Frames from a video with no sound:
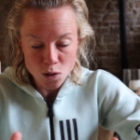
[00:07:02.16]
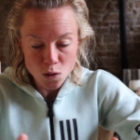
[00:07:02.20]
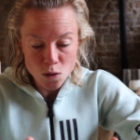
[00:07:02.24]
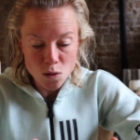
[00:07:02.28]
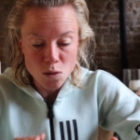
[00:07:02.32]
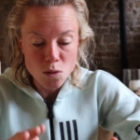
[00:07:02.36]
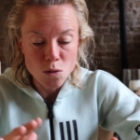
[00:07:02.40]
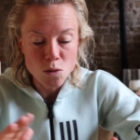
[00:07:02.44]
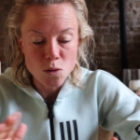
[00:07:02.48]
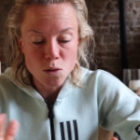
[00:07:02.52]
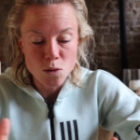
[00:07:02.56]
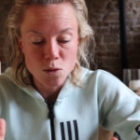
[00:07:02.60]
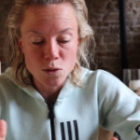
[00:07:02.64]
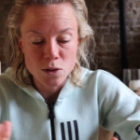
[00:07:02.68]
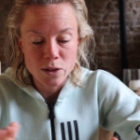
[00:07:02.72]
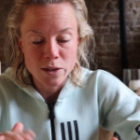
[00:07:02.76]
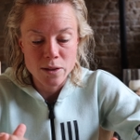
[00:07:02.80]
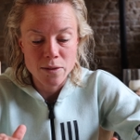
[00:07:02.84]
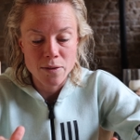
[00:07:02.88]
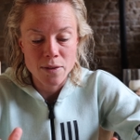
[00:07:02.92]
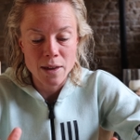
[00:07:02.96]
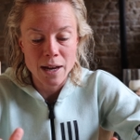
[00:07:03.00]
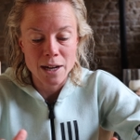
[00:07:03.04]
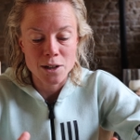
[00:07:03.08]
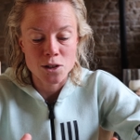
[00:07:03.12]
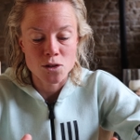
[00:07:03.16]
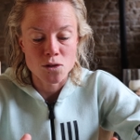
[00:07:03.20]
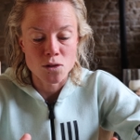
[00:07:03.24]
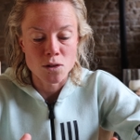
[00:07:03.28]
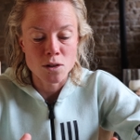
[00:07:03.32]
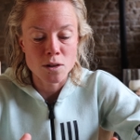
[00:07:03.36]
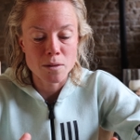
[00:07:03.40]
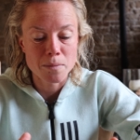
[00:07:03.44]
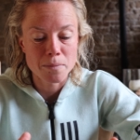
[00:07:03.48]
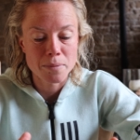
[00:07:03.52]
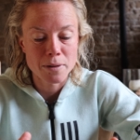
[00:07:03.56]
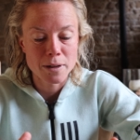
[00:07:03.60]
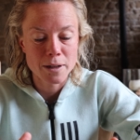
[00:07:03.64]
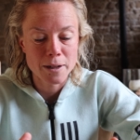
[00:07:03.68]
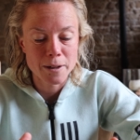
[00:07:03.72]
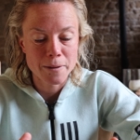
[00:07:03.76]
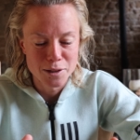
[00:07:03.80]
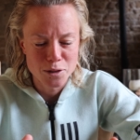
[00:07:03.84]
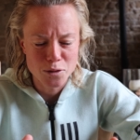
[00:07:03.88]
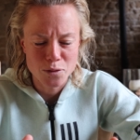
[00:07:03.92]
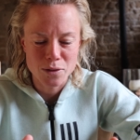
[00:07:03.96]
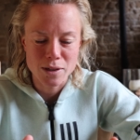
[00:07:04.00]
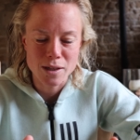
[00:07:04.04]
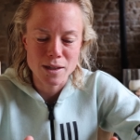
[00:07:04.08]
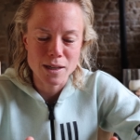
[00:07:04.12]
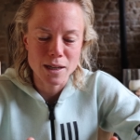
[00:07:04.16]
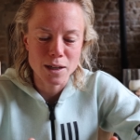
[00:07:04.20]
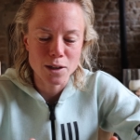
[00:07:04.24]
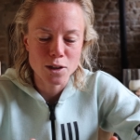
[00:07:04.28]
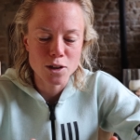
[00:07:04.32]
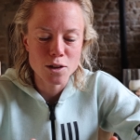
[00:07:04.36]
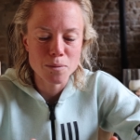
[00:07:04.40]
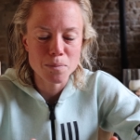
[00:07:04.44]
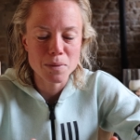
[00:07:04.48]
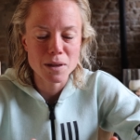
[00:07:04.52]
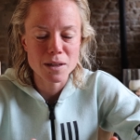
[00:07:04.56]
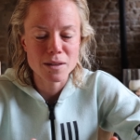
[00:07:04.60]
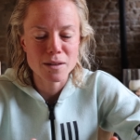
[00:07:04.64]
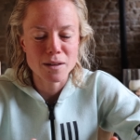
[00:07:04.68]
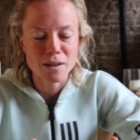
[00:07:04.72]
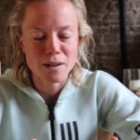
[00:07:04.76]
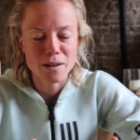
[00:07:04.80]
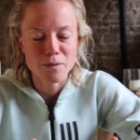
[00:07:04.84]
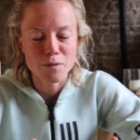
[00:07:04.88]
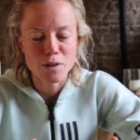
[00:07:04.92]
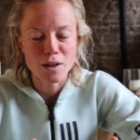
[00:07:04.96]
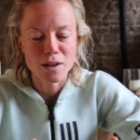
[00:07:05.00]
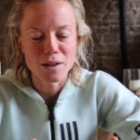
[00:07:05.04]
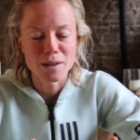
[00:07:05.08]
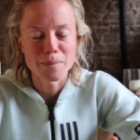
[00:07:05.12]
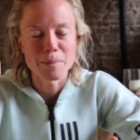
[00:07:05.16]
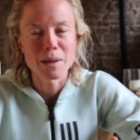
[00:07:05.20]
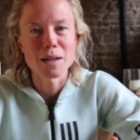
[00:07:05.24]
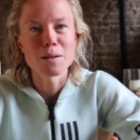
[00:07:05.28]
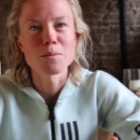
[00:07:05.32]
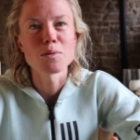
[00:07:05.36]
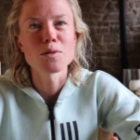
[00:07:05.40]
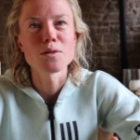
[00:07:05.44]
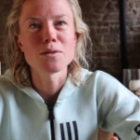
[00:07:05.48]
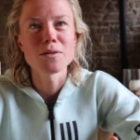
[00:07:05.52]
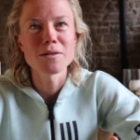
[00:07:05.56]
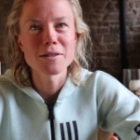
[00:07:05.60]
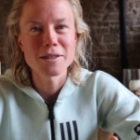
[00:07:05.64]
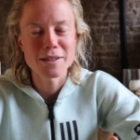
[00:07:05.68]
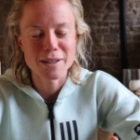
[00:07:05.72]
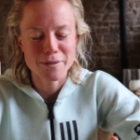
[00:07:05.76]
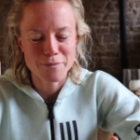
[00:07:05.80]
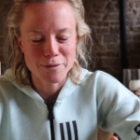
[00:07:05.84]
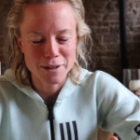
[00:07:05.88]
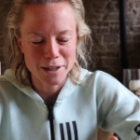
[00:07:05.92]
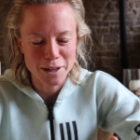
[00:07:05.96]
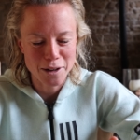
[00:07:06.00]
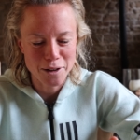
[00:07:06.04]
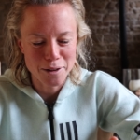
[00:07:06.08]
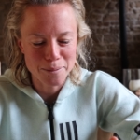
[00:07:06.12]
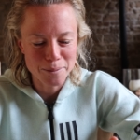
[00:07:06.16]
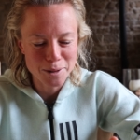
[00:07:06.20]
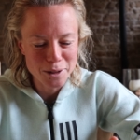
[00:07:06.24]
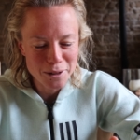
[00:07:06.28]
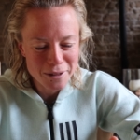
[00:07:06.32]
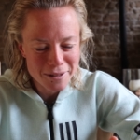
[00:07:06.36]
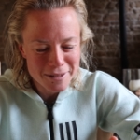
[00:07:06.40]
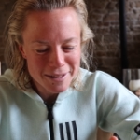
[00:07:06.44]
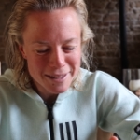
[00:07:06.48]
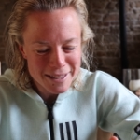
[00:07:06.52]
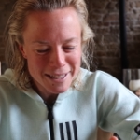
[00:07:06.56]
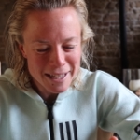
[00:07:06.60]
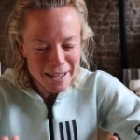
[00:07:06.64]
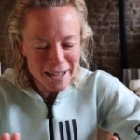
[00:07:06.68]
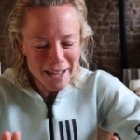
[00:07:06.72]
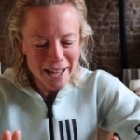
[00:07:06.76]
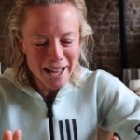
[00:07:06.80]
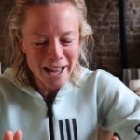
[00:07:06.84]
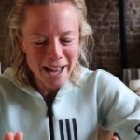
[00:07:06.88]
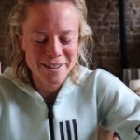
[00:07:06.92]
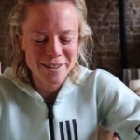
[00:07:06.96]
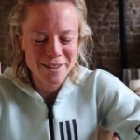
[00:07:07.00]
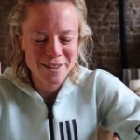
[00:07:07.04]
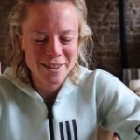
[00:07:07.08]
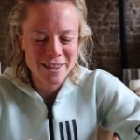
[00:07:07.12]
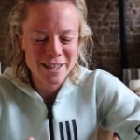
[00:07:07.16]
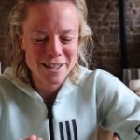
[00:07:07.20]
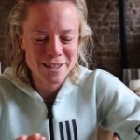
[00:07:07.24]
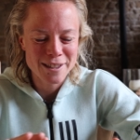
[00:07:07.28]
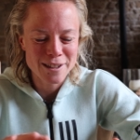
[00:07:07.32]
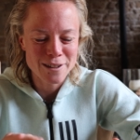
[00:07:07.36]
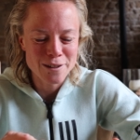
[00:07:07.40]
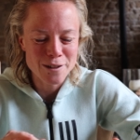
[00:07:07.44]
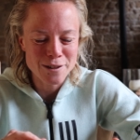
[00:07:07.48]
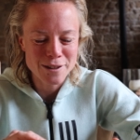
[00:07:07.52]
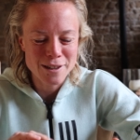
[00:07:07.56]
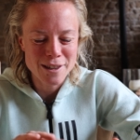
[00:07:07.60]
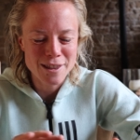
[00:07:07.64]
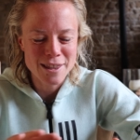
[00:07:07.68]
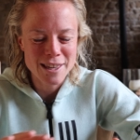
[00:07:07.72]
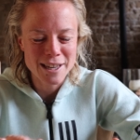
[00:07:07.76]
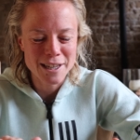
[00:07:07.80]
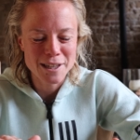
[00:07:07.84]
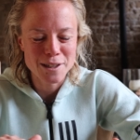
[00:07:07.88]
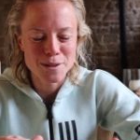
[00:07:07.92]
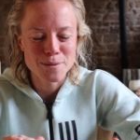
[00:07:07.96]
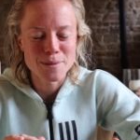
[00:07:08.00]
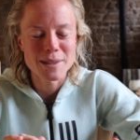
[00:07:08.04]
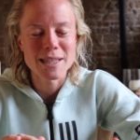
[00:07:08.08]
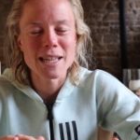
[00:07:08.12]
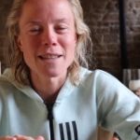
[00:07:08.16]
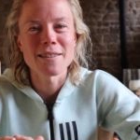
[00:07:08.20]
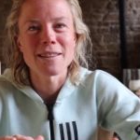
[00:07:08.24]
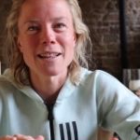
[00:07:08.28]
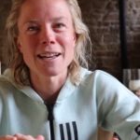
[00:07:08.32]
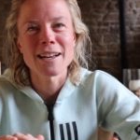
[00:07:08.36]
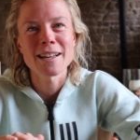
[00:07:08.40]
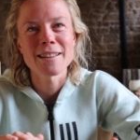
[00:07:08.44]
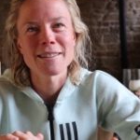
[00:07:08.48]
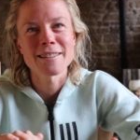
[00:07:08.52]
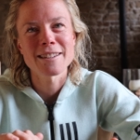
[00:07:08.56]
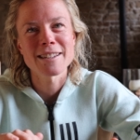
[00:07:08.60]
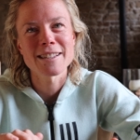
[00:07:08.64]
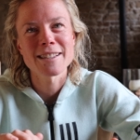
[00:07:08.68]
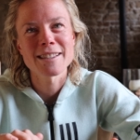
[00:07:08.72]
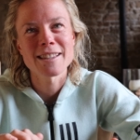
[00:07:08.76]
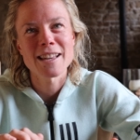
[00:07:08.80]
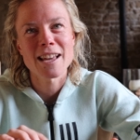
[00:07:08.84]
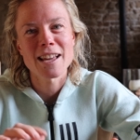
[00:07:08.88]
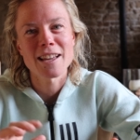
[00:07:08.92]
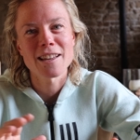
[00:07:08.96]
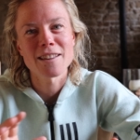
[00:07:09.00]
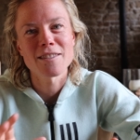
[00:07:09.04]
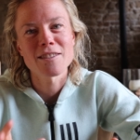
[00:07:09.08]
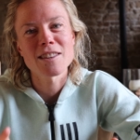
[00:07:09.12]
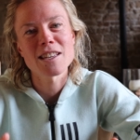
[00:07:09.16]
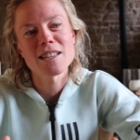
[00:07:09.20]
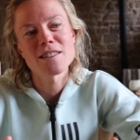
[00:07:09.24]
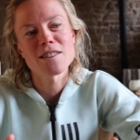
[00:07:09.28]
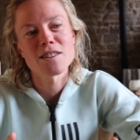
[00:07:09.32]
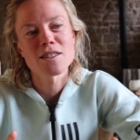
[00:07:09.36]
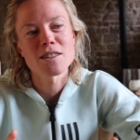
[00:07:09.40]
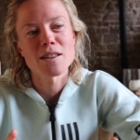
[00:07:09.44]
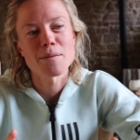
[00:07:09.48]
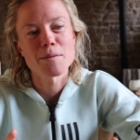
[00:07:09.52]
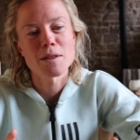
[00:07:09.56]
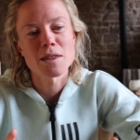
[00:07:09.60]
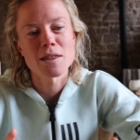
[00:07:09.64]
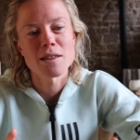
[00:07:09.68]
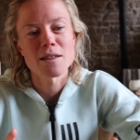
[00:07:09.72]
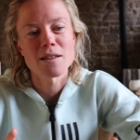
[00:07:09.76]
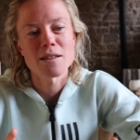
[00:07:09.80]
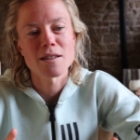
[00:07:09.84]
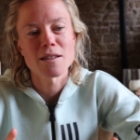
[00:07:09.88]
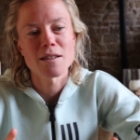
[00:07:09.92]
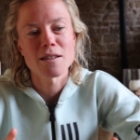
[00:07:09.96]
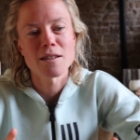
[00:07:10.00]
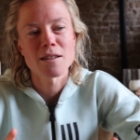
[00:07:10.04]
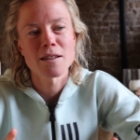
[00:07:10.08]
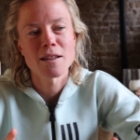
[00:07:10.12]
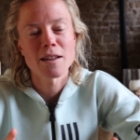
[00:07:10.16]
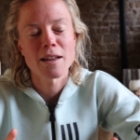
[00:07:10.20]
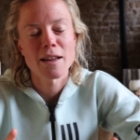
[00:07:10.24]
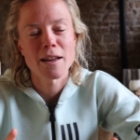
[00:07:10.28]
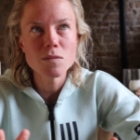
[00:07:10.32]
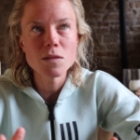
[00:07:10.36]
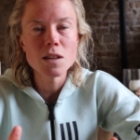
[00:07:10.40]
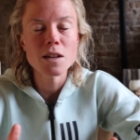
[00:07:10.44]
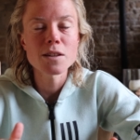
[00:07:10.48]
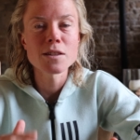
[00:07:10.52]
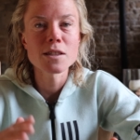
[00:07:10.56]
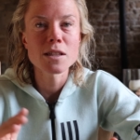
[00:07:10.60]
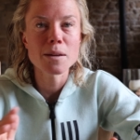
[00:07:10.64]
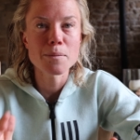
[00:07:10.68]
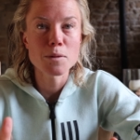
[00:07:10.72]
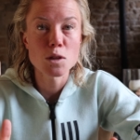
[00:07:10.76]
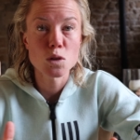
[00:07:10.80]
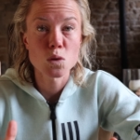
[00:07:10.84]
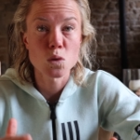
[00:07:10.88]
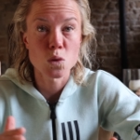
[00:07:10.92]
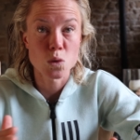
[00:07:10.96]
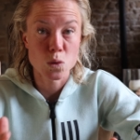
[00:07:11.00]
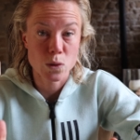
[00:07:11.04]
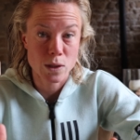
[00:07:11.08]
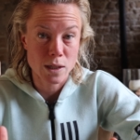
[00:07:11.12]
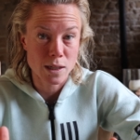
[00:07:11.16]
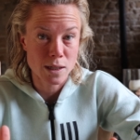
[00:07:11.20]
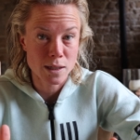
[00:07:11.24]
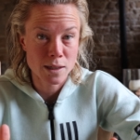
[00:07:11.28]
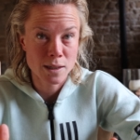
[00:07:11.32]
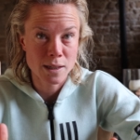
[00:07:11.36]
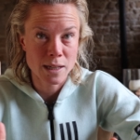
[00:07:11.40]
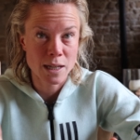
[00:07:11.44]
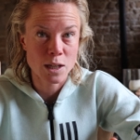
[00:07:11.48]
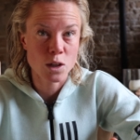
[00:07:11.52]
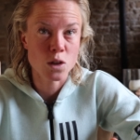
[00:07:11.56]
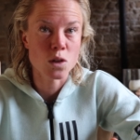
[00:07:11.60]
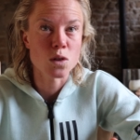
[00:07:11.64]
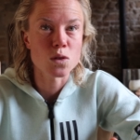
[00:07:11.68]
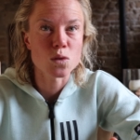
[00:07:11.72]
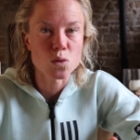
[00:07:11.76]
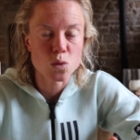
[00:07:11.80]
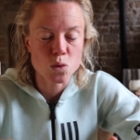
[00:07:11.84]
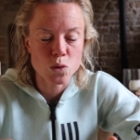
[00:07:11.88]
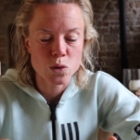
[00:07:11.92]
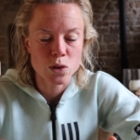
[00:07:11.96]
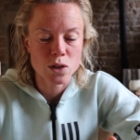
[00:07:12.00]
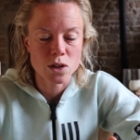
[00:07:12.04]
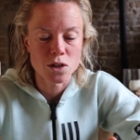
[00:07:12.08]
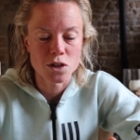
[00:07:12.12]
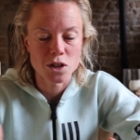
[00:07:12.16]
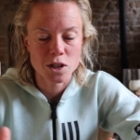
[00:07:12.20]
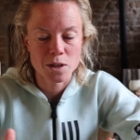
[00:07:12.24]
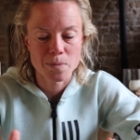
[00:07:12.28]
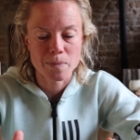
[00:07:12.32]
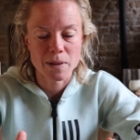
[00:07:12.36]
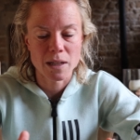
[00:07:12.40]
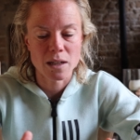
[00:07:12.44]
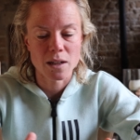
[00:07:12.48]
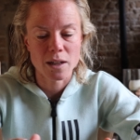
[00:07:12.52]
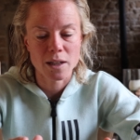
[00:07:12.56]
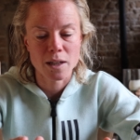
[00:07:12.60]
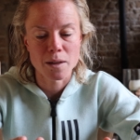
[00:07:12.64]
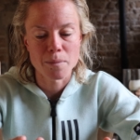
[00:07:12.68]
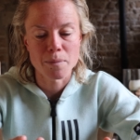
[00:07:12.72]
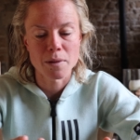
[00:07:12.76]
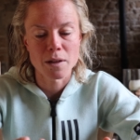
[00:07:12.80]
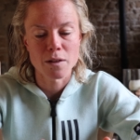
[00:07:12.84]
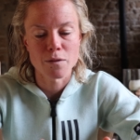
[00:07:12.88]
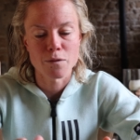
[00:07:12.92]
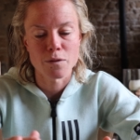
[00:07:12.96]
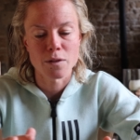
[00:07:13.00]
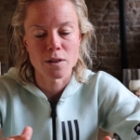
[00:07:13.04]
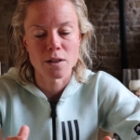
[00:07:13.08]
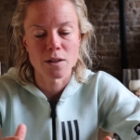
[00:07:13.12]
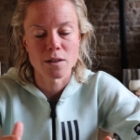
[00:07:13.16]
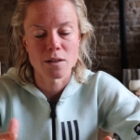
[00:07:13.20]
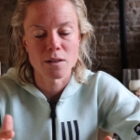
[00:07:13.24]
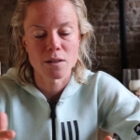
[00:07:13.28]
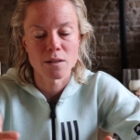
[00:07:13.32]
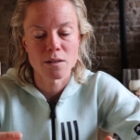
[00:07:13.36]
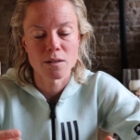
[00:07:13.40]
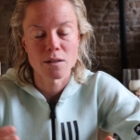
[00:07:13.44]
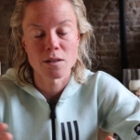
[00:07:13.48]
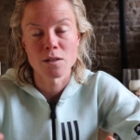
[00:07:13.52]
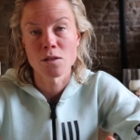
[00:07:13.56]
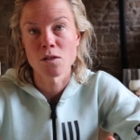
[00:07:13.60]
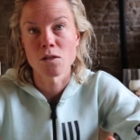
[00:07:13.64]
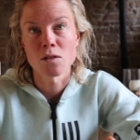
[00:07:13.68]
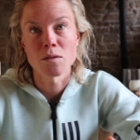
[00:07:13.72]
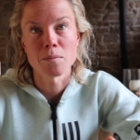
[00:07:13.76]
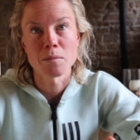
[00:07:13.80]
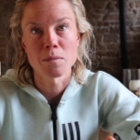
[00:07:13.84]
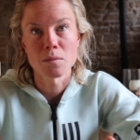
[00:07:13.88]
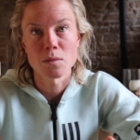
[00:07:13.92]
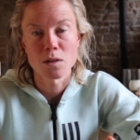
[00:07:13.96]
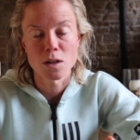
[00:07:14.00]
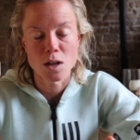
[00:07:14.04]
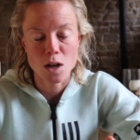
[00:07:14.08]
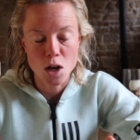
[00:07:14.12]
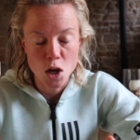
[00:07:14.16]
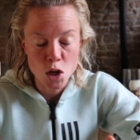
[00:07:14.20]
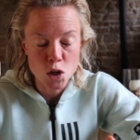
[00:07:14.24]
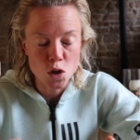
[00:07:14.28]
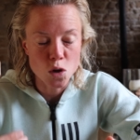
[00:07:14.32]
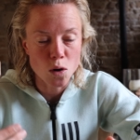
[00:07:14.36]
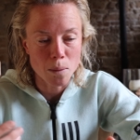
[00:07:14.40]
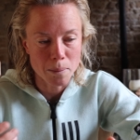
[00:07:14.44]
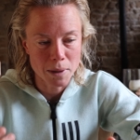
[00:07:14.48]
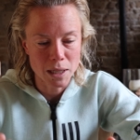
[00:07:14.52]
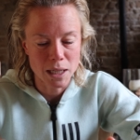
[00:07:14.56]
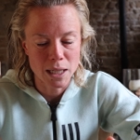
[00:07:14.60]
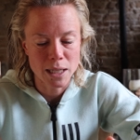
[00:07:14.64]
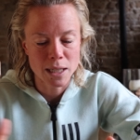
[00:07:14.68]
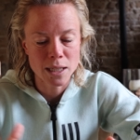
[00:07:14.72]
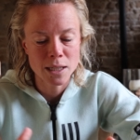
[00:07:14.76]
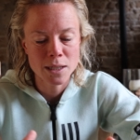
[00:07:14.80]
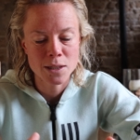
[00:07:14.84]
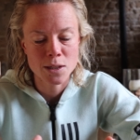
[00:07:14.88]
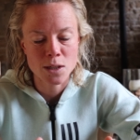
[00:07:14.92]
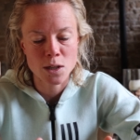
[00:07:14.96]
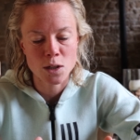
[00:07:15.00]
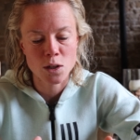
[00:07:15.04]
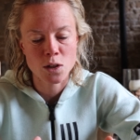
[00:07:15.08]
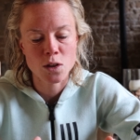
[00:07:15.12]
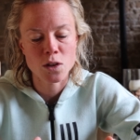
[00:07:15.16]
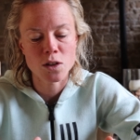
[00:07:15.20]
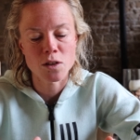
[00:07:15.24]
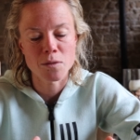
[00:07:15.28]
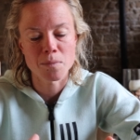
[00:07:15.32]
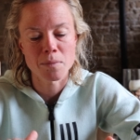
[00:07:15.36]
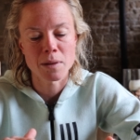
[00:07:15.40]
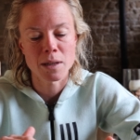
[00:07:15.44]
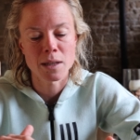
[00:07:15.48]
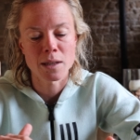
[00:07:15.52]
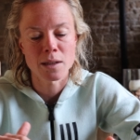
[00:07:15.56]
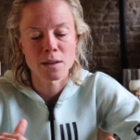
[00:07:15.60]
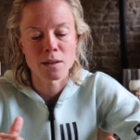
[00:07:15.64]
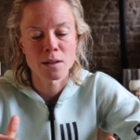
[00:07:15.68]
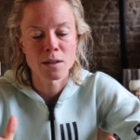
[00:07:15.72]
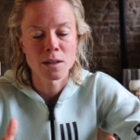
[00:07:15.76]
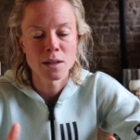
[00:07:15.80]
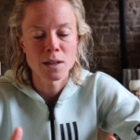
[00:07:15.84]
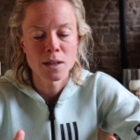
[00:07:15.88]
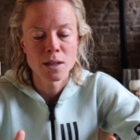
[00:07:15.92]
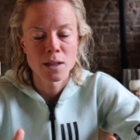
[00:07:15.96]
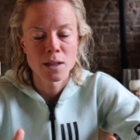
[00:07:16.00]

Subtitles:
cause that drop. It's also saying it could be a sign of early menopause. I really hope not. There's lots of things within that it's saying these are some of the causes. It could also just be like a bit of an anomaly. So it could have been